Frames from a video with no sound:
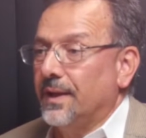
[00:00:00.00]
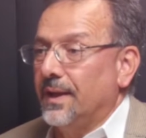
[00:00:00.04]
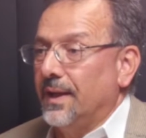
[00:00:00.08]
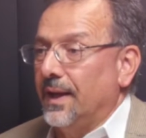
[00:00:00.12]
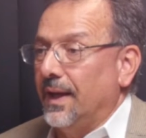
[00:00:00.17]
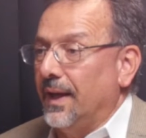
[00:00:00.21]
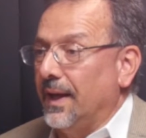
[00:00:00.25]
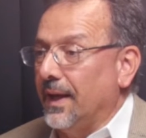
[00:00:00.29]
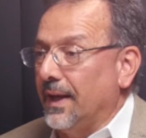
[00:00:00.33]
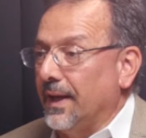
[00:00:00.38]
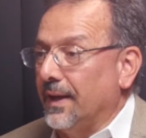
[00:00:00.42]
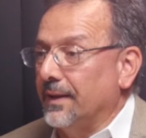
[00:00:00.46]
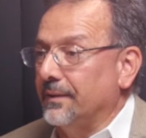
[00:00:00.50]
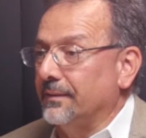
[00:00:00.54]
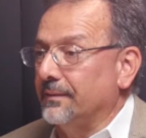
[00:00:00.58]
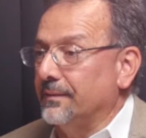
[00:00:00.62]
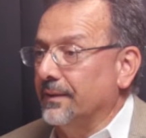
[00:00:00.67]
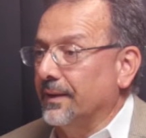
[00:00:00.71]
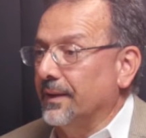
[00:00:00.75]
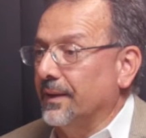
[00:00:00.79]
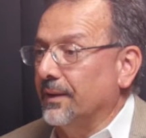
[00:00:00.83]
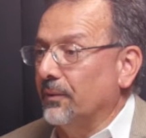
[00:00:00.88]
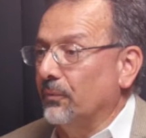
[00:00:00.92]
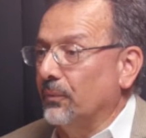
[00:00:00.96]
Wow. And
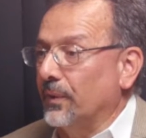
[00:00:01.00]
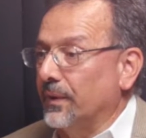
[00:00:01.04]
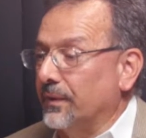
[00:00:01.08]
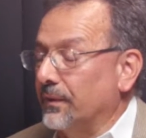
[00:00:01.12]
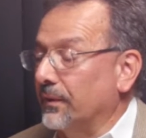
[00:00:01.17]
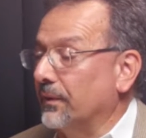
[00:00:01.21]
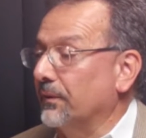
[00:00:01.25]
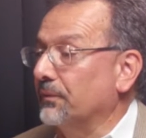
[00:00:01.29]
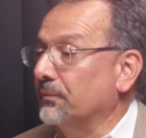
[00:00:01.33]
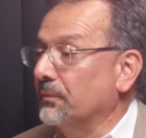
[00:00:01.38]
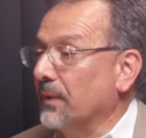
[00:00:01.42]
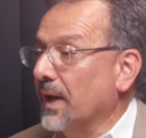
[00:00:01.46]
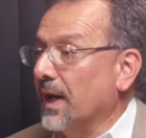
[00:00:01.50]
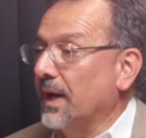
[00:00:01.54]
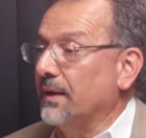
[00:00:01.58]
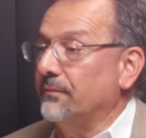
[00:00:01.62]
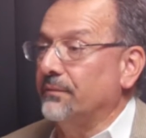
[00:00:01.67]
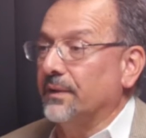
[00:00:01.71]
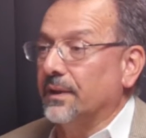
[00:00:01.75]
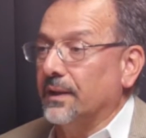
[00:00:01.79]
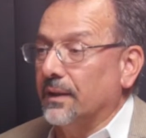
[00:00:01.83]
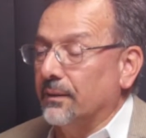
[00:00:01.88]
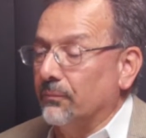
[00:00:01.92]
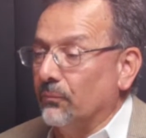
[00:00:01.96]
where they're
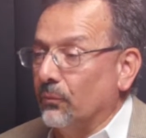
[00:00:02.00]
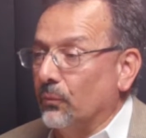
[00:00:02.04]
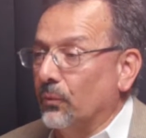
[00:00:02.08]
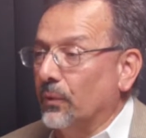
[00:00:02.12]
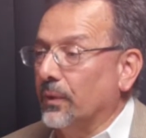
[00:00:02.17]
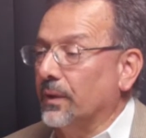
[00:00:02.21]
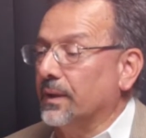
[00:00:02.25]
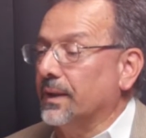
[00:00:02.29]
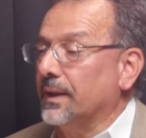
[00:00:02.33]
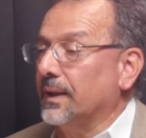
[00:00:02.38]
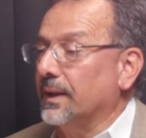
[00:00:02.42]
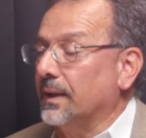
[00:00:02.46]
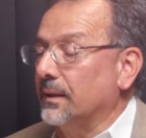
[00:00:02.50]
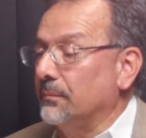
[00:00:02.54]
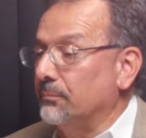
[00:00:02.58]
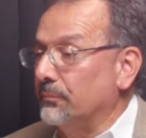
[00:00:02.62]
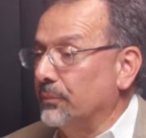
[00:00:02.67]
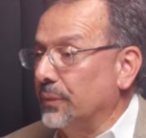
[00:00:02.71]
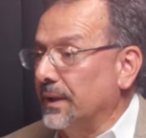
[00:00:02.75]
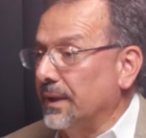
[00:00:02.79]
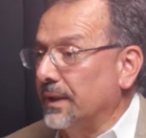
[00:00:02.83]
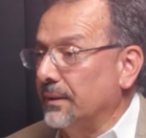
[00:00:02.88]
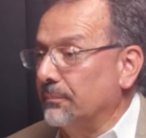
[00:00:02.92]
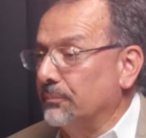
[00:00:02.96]
thriving and working and
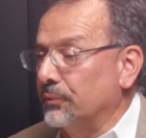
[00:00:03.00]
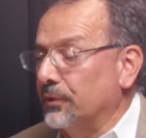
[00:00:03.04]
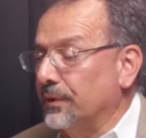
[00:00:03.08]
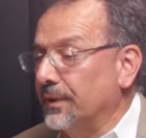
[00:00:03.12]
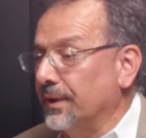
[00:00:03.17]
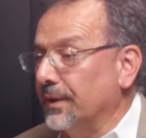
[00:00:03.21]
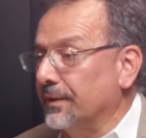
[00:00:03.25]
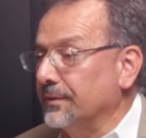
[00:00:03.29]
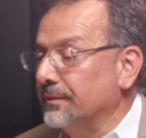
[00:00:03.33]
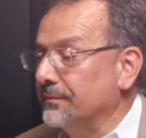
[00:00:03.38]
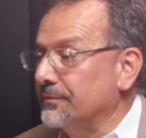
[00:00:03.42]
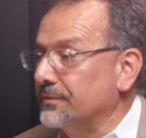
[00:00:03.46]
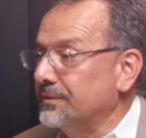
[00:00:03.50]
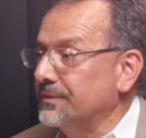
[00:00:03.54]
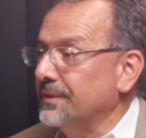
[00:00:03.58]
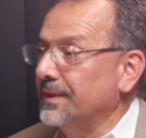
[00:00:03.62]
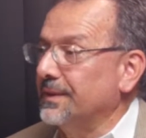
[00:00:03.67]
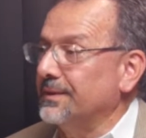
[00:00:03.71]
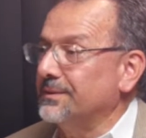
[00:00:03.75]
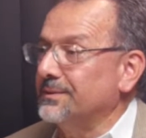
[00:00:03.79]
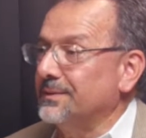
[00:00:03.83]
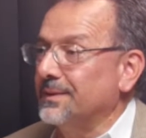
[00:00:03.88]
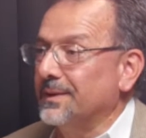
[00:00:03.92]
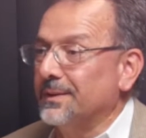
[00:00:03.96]
being productive
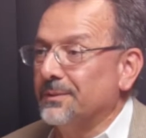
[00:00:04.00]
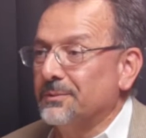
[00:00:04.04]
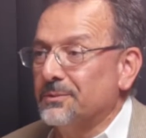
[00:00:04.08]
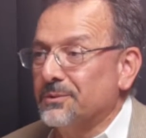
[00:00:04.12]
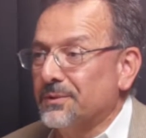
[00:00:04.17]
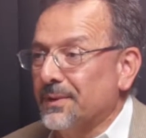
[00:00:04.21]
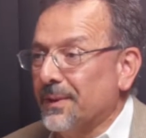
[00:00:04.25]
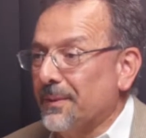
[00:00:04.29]
citizens.